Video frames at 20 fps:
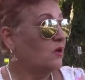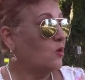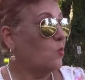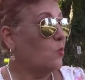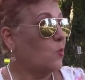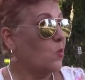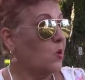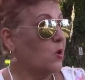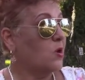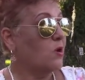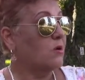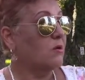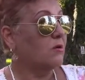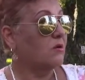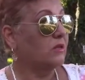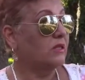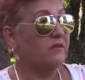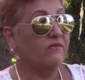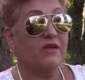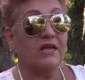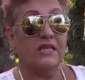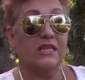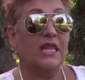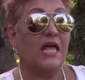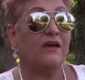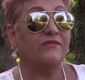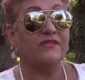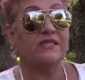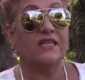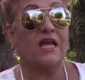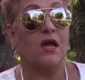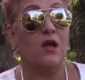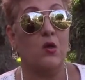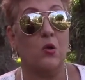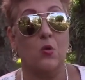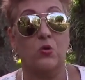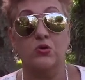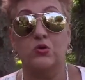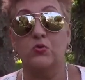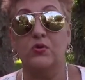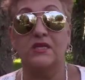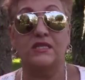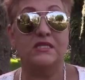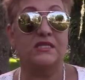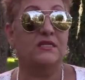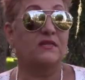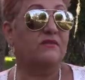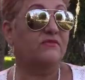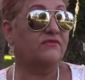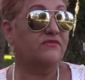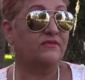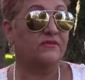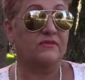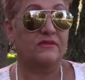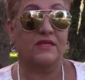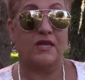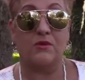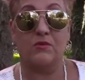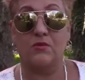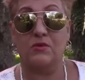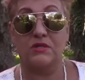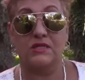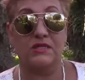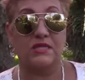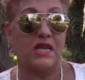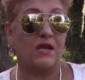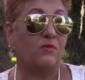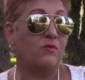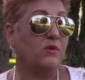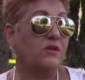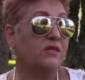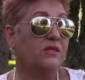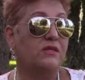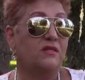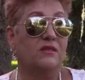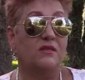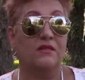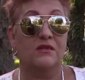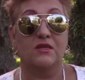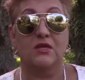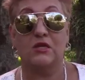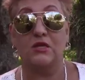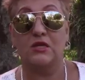were living a lifestyle or doing stuff that was not within